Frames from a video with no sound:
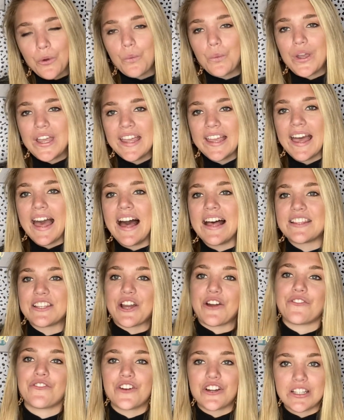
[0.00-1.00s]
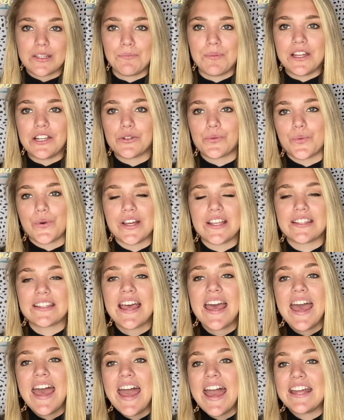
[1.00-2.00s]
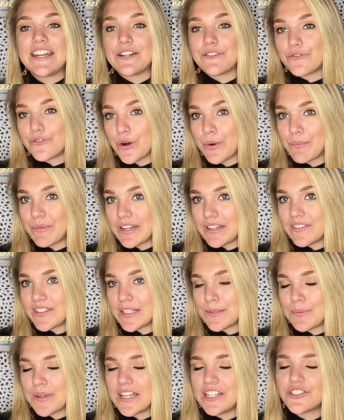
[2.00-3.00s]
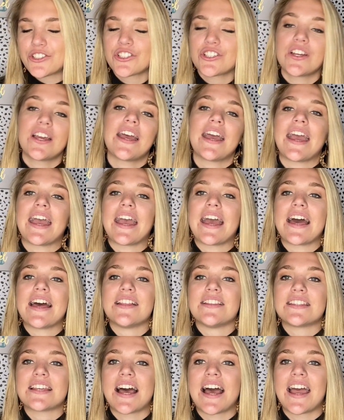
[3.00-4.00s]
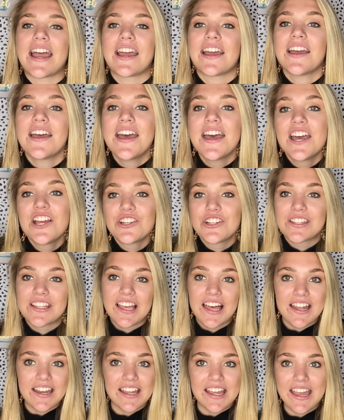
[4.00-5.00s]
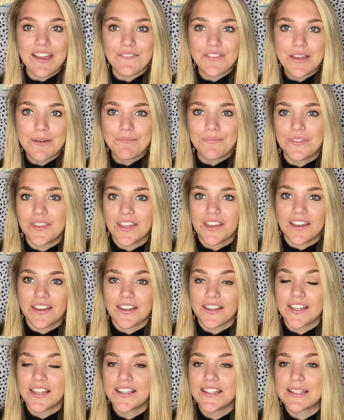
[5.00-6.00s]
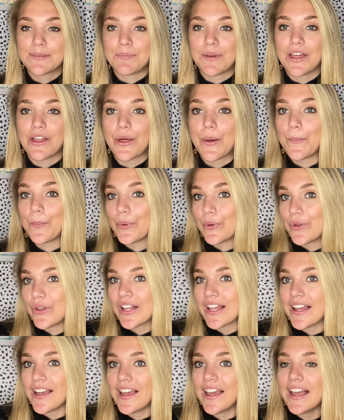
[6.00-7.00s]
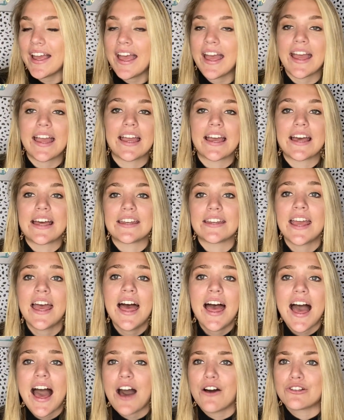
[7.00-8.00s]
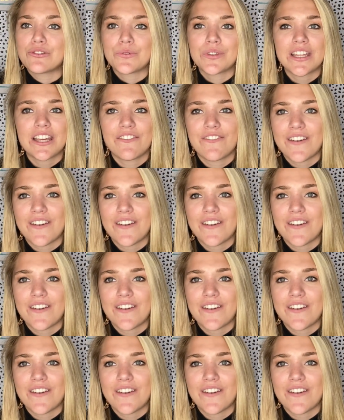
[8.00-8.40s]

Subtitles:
week, as our first speech was an informative speech, and I just kind of gave them the spill on bullying and how it's really